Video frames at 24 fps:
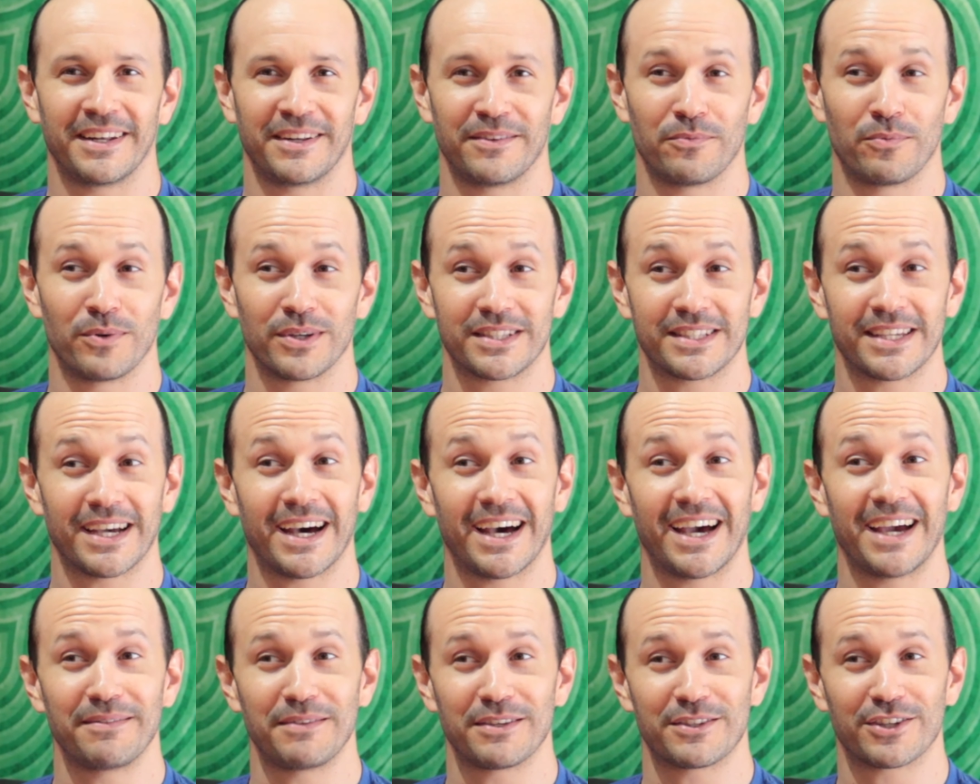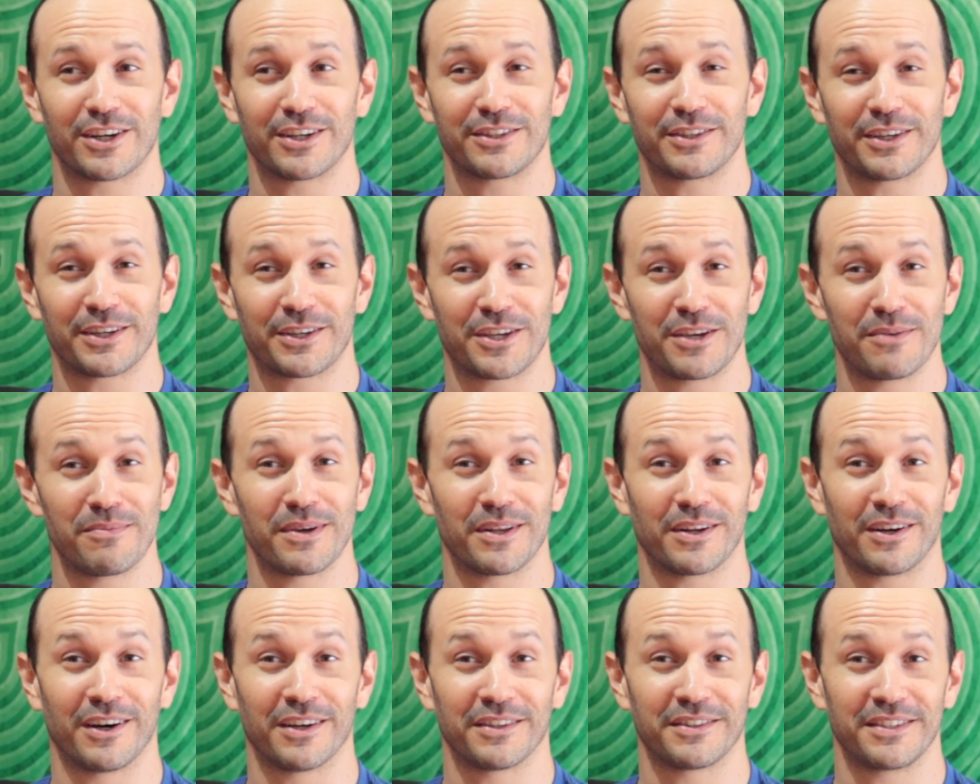And with time, they start to
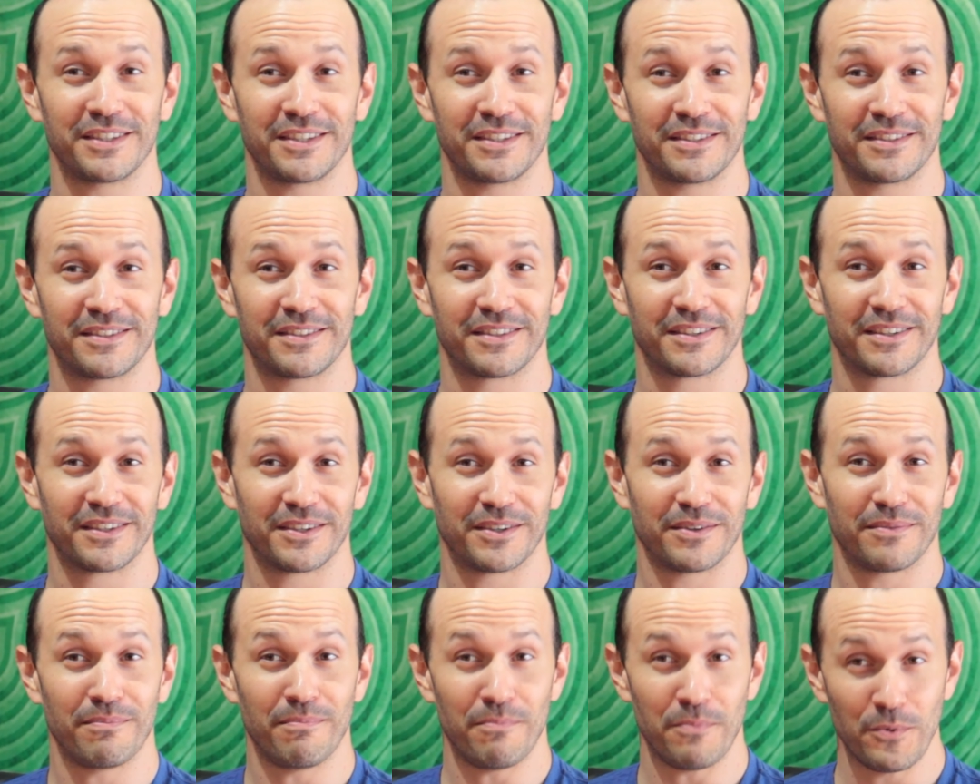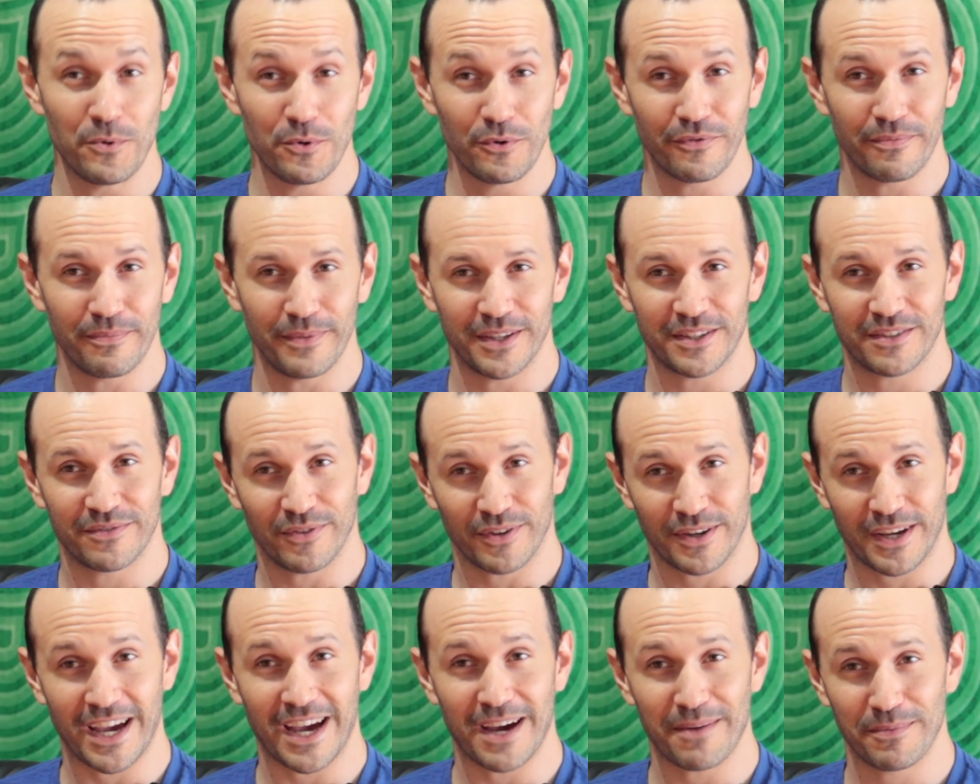accumulate all these movements,
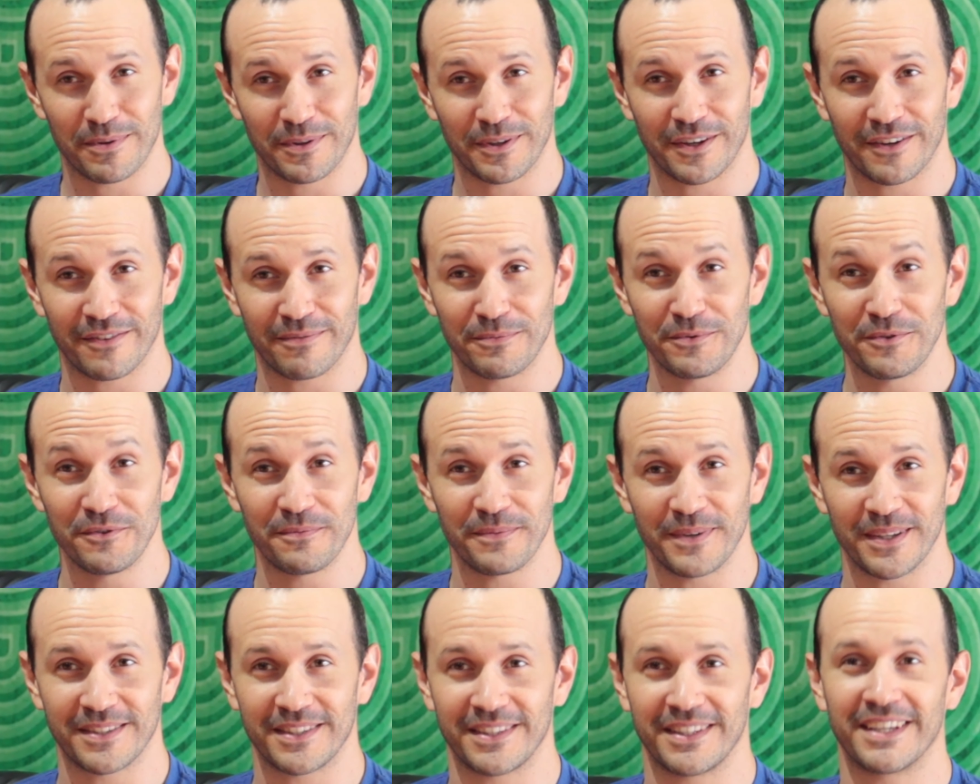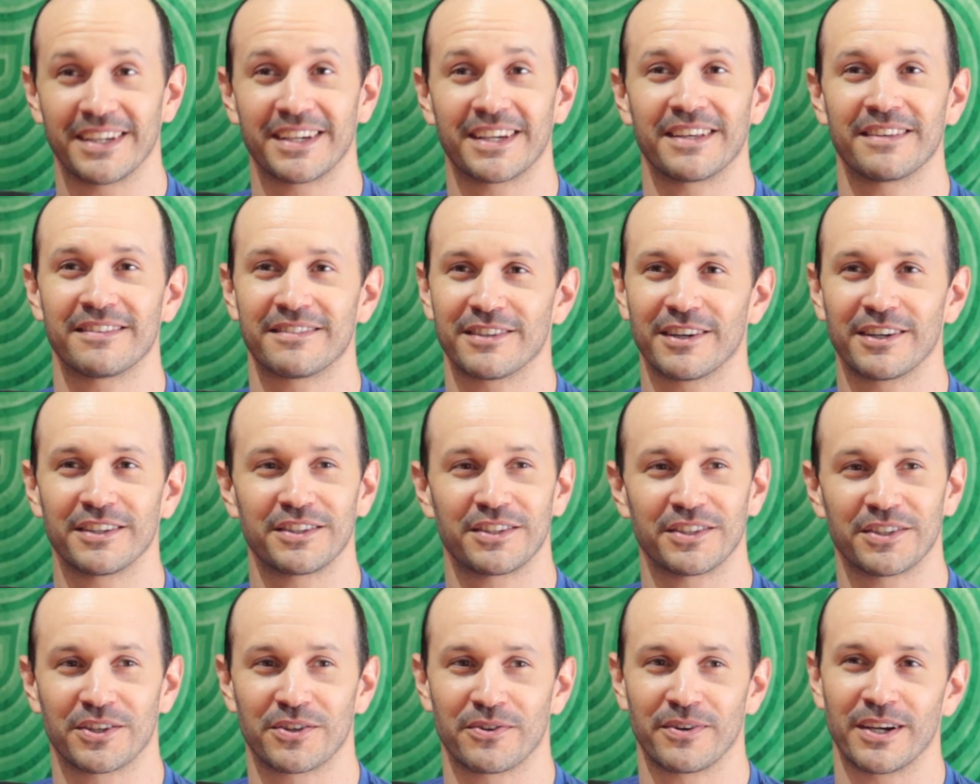vocabulary of movements, and they can
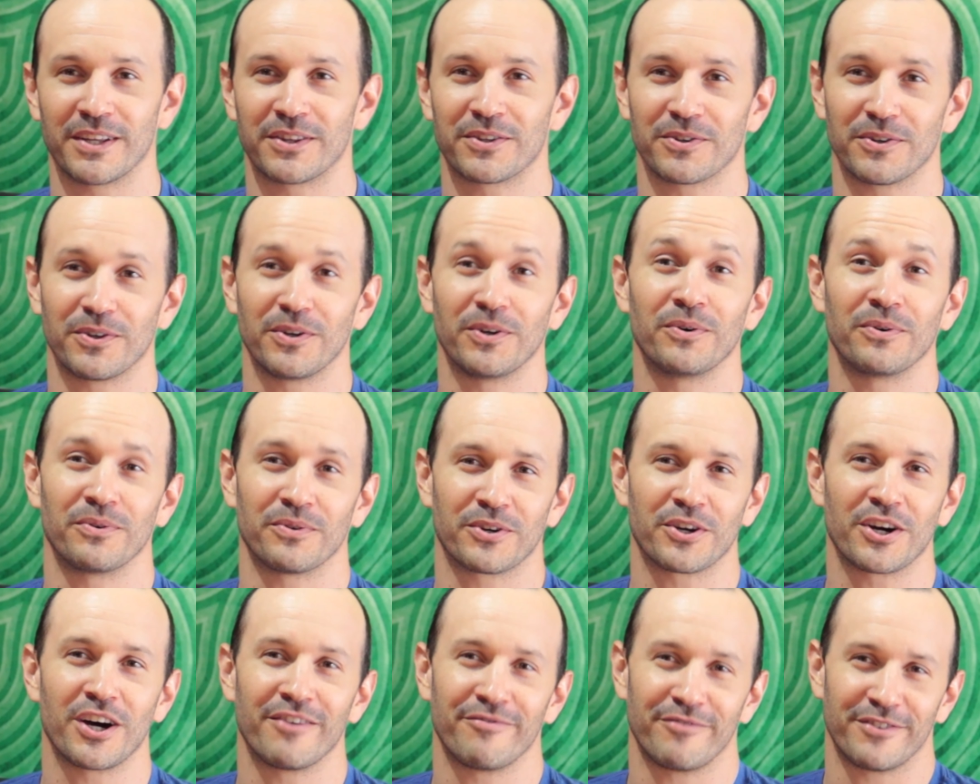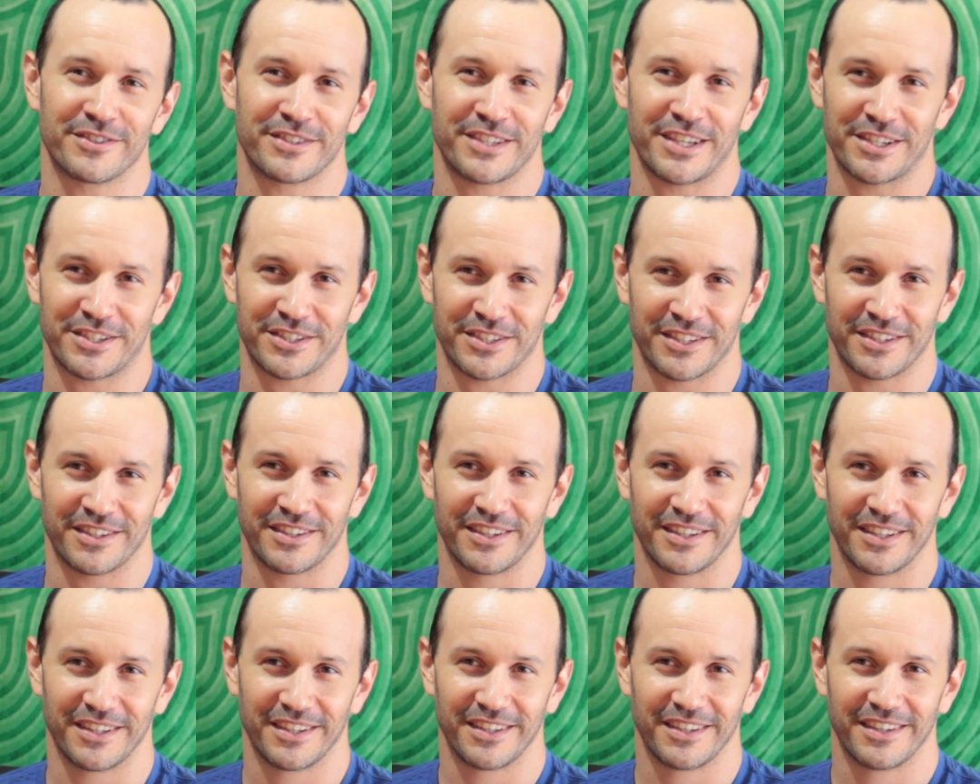start to create their own conversation.
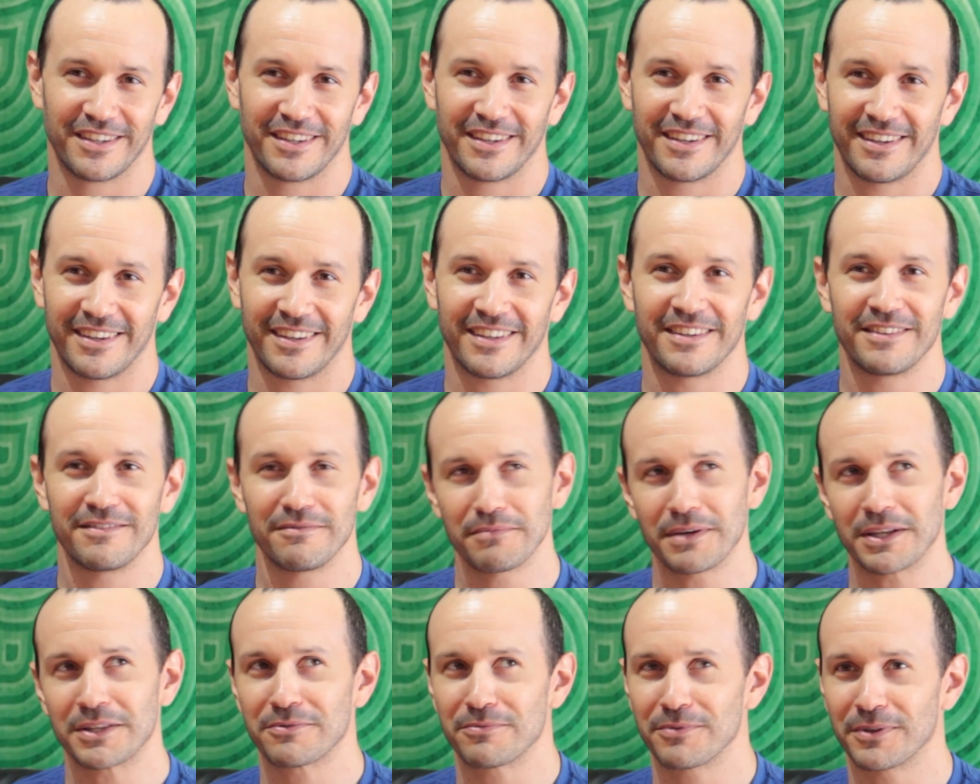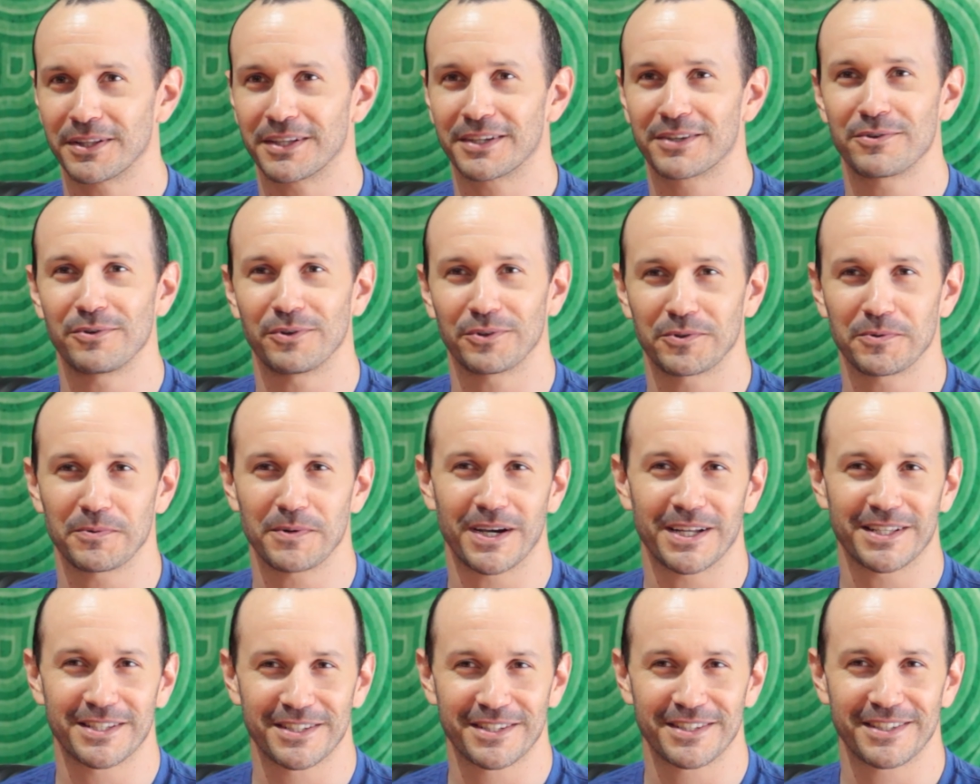And that's really cool to
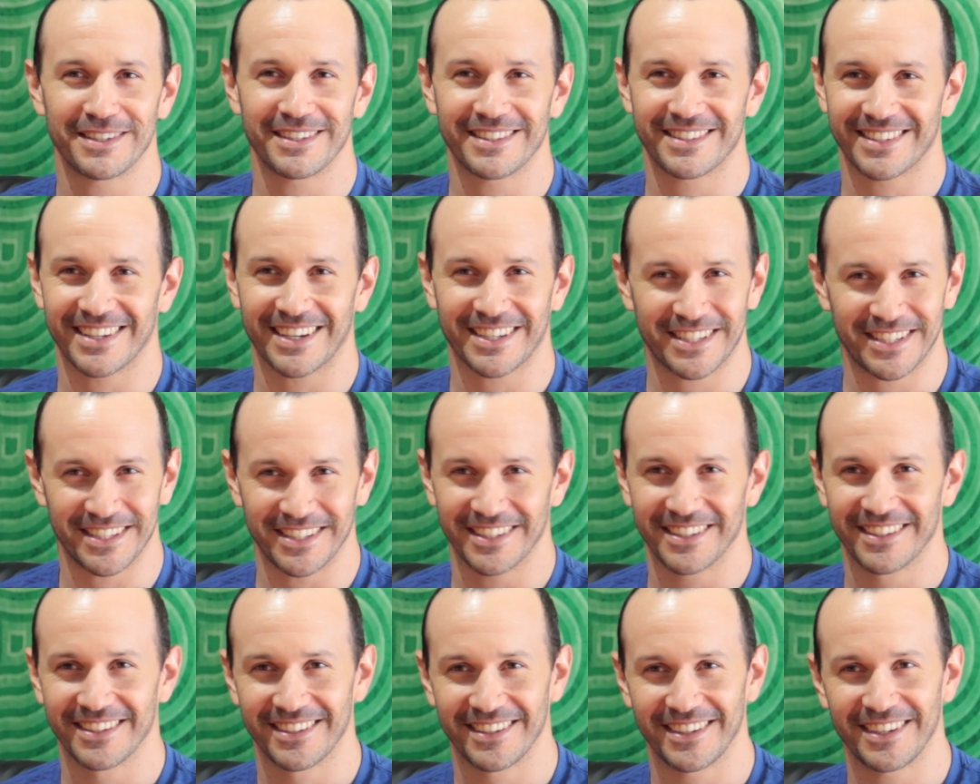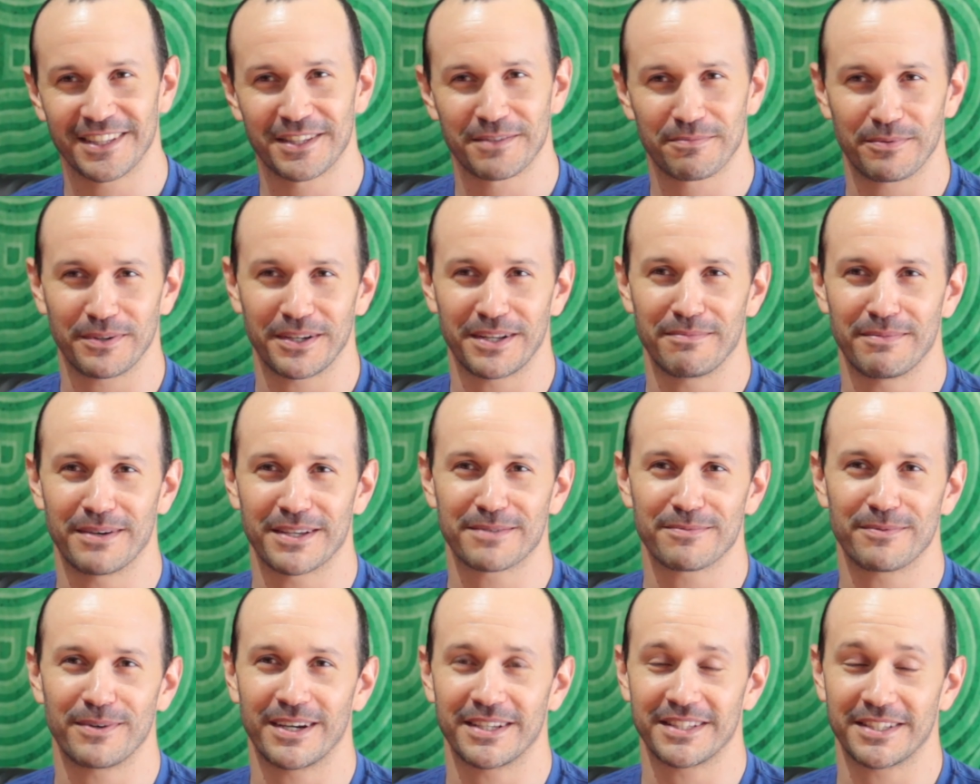watch. It's actually, it's pretty
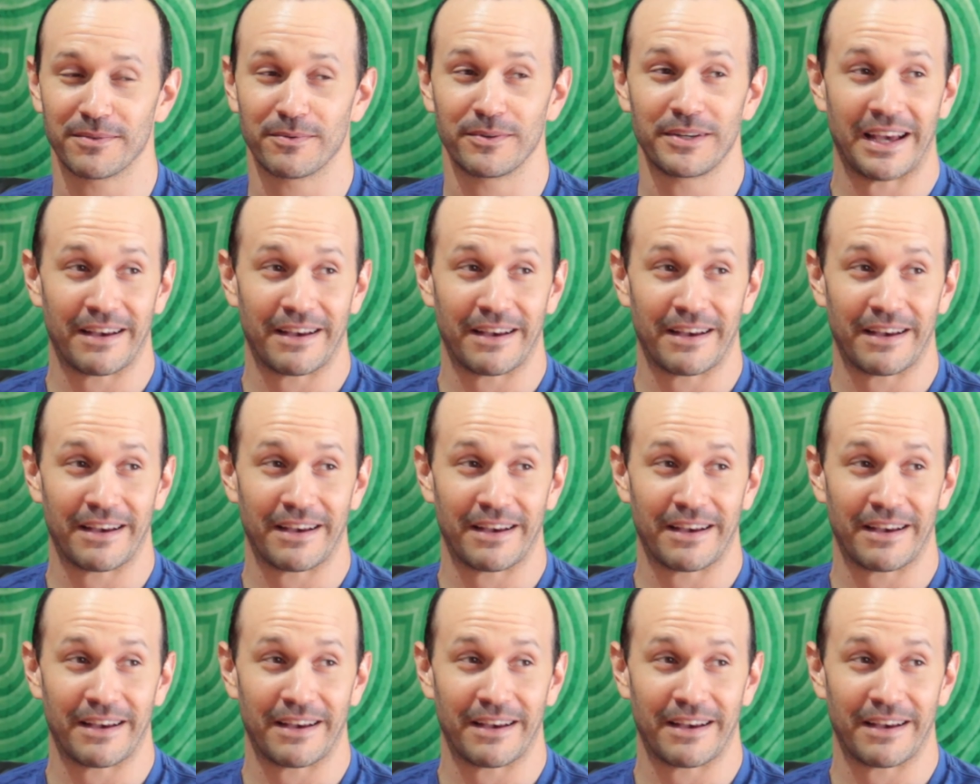mesmerizing.